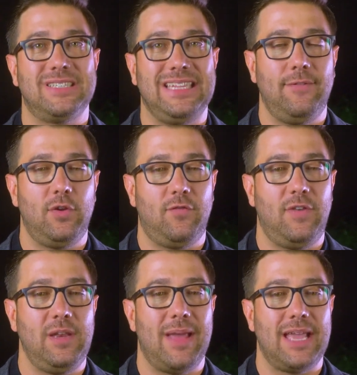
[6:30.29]
give you
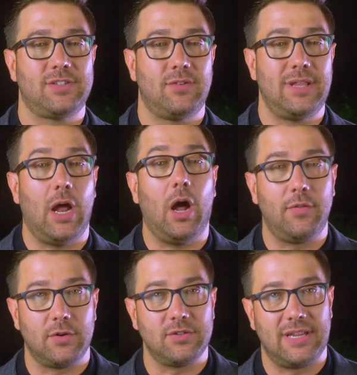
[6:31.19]
feedback so that
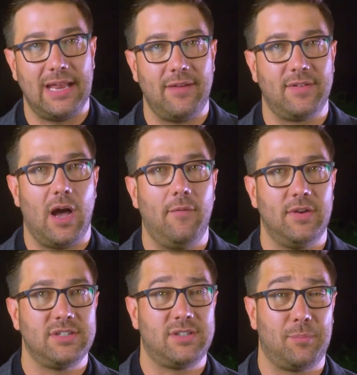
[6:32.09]
others can have
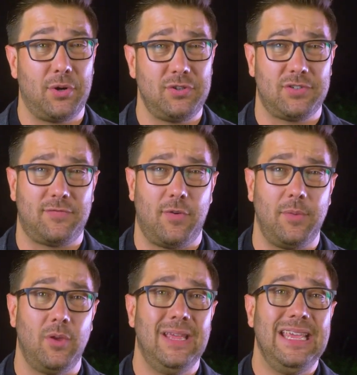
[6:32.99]
confidence to purchase from you,